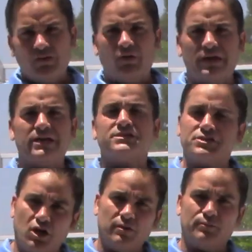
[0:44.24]
Well, in a
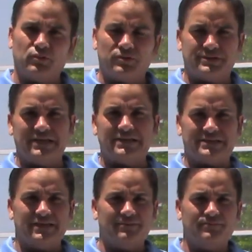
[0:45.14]
salt pool
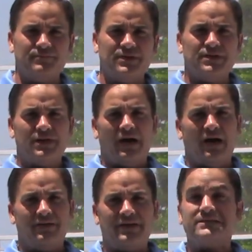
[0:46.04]
system,
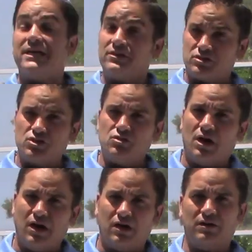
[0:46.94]
they say there's
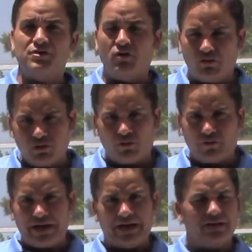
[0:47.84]
no
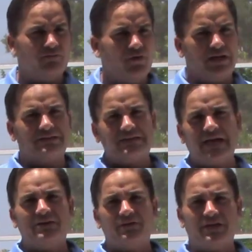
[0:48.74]
chlorine. And
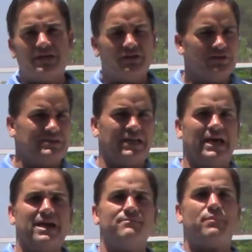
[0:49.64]
instead, what they do is they
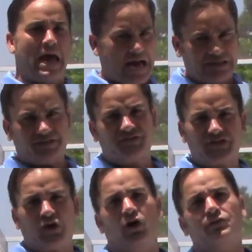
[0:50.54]
add bags of
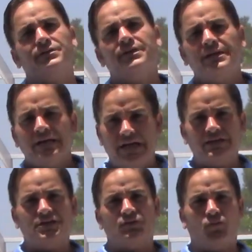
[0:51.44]
salt
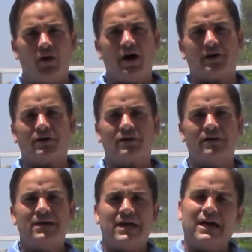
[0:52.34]
into the
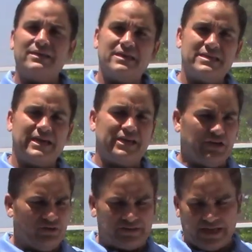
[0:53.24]
water, and then they
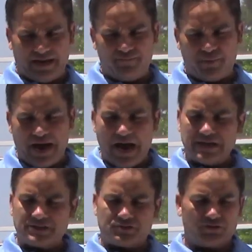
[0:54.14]
use a
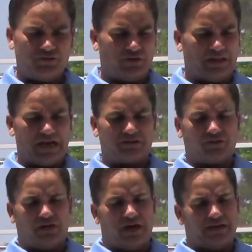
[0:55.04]
pass-through
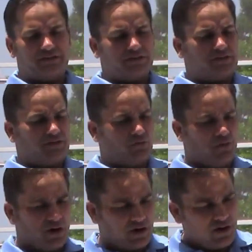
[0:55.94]
electrolyzer. So the
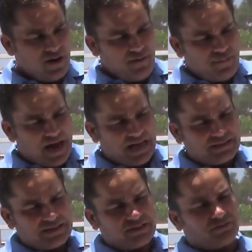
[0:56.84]
water
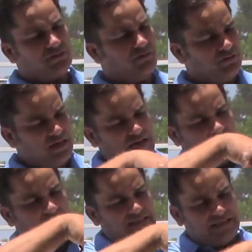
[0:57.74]
passes through,
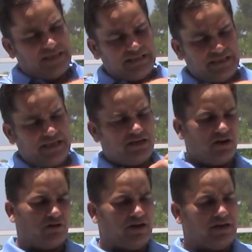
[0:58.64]
and DC
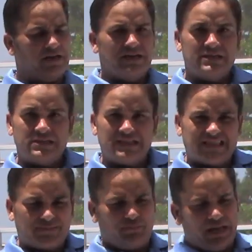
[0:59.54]
current
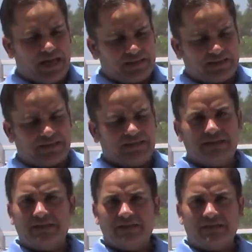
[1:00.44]
splits
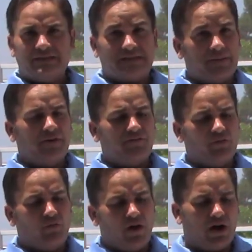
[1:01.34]
some of
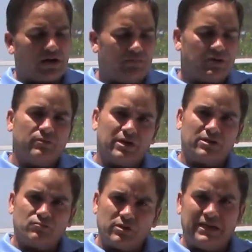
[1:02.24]
the water, but what
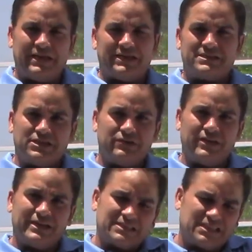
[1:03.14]
it really is doing is